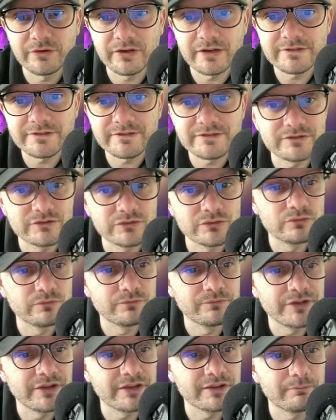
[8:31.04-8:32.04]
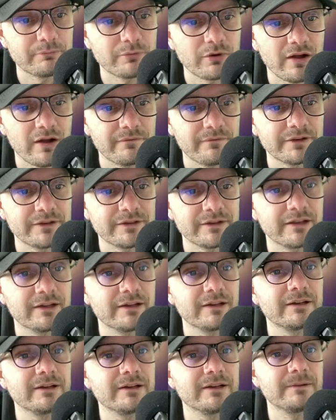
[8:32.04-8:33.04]
us to take the profit.
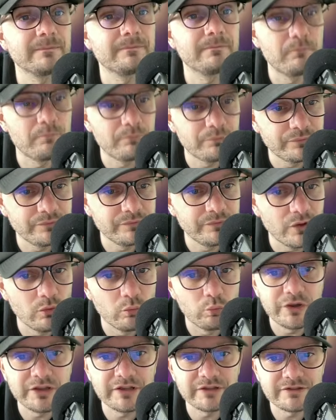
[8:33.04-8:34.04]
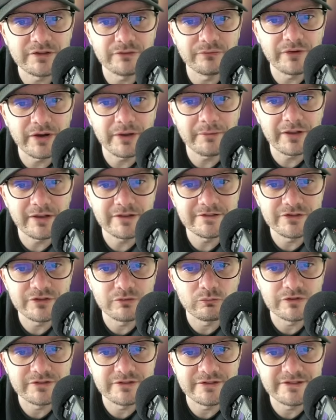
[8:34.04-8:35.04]
Weekly time frame, guys, here
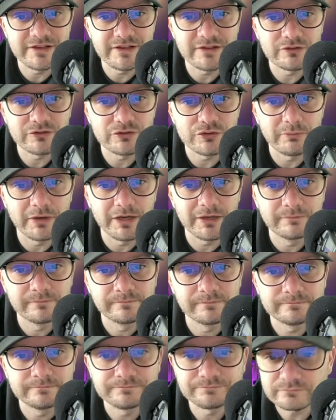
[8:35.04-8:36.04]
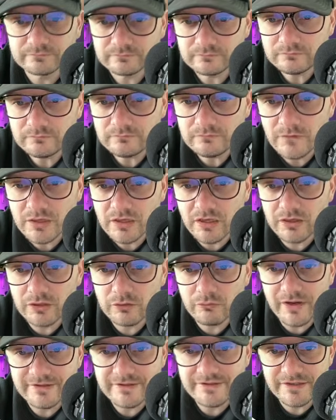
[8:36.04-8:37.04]
was the signal to buy.
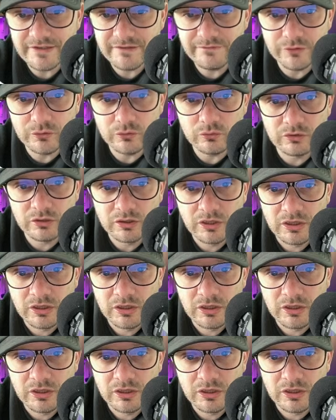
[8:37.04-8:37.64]
Congrats if you